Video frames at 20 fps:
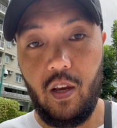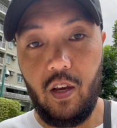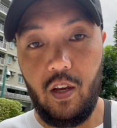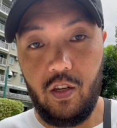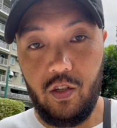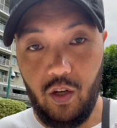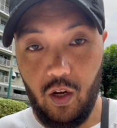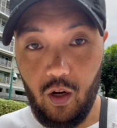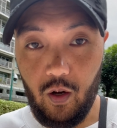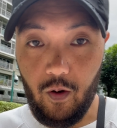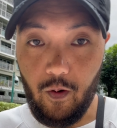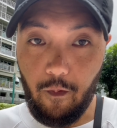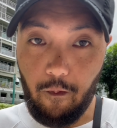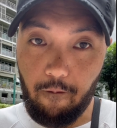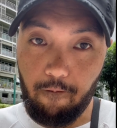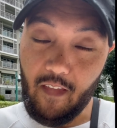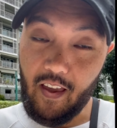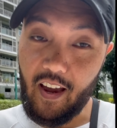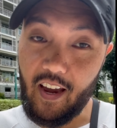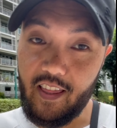So
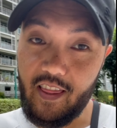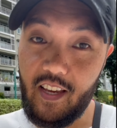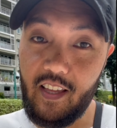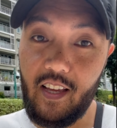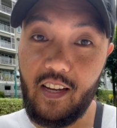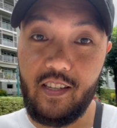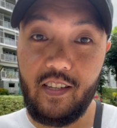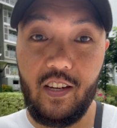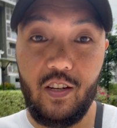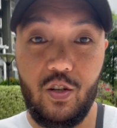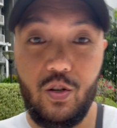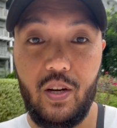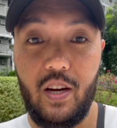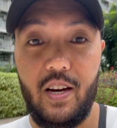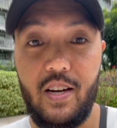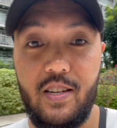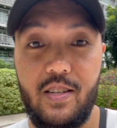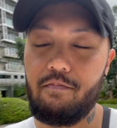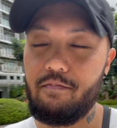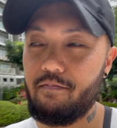I think that's it, you
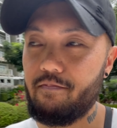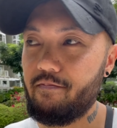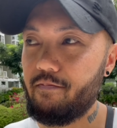guys.